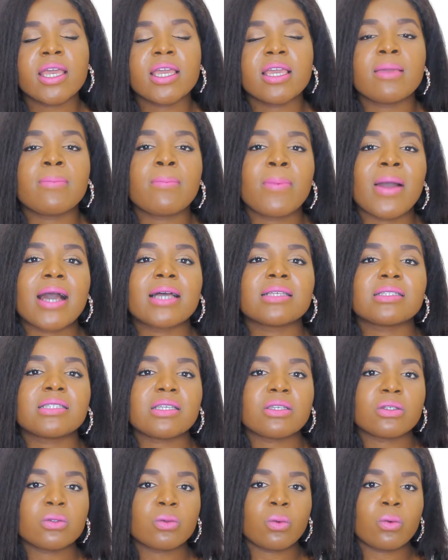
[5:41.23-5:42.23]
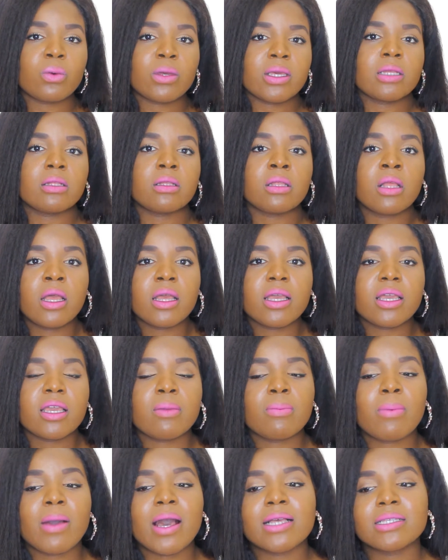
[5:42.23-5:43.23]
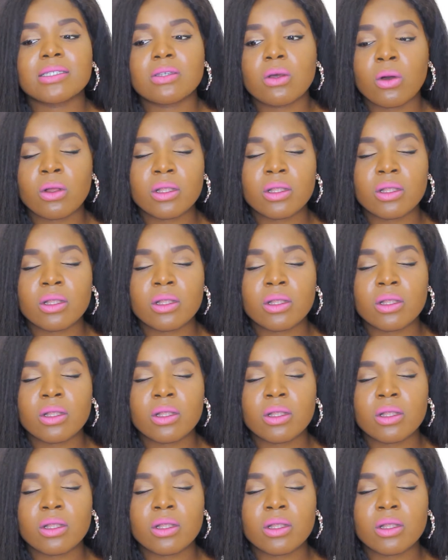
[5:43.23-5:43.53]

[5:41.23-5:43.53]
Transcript: he passes his will, he passes